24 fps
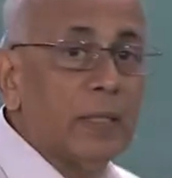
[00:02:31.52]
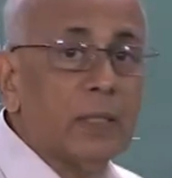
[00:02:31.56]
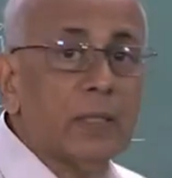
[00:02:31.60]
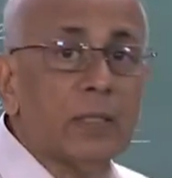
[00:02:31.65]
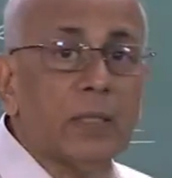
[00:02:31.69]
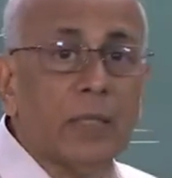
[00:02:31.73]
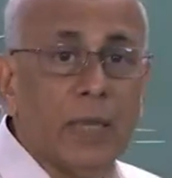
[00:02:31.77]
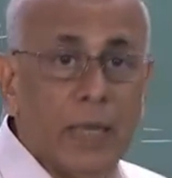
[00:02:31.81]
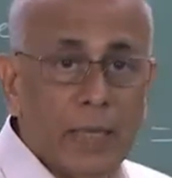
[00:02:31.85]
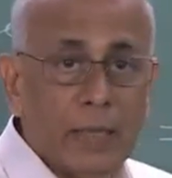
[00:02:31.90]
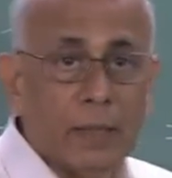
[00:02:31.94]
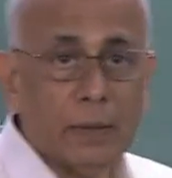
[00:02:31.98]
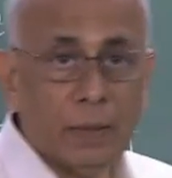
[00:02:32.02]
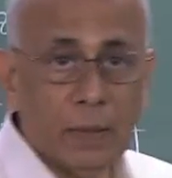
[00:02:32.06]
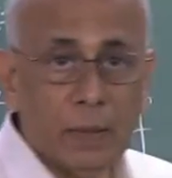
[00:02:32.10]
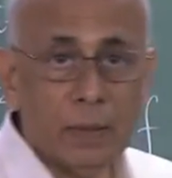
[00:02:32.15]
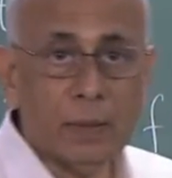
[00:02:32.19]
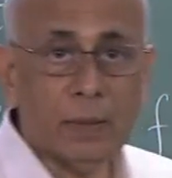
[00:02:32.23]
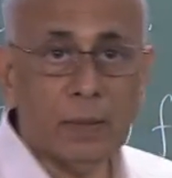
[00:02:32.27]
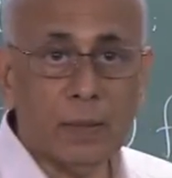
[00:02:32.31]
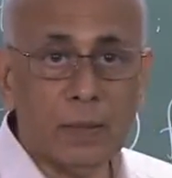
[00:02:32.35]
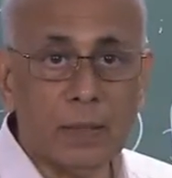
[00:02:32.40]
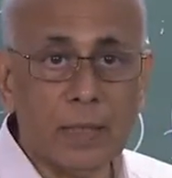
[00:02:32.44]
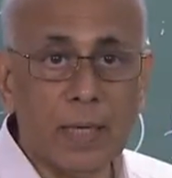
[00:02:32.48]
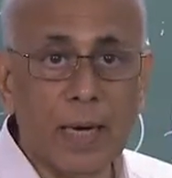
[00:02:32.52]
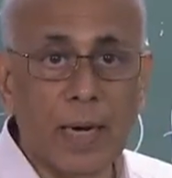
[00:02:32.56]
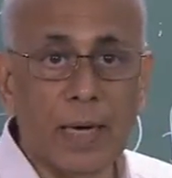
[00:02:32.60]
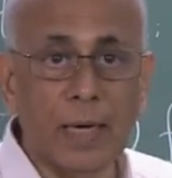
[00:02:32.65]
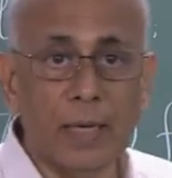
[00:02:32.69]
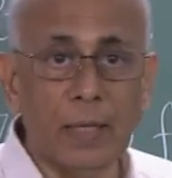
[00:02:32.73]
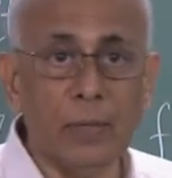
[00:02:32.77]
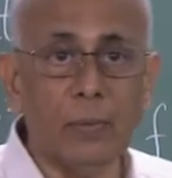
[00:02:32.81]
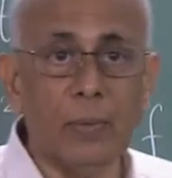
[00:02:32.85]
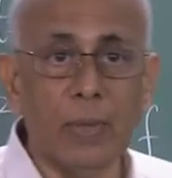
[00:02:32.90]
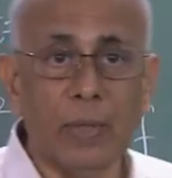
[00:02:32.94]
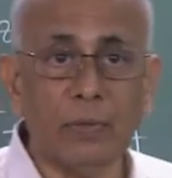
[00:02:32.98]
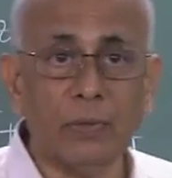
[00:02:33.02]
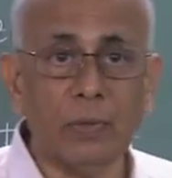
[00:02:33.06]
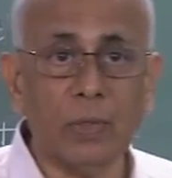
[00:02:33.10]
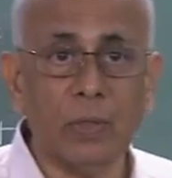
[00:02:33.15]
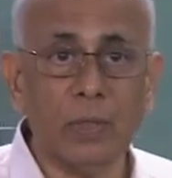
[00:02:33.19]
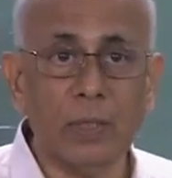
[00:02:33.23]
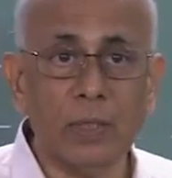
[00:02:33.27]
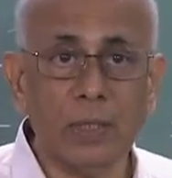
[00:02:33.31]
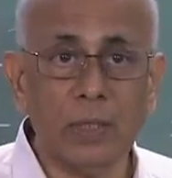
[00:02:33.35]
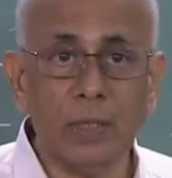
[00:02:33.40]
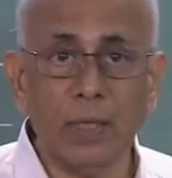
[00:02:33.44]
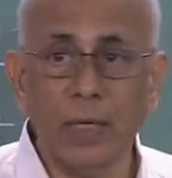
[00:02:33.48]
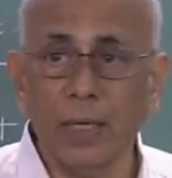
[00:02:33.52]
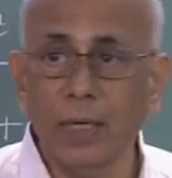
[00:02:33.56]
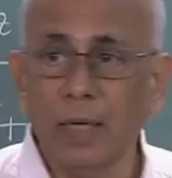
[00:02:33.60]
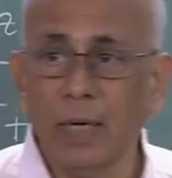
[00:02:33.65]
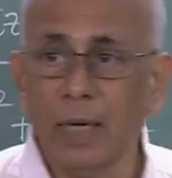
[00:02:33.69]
string the standing waves on a string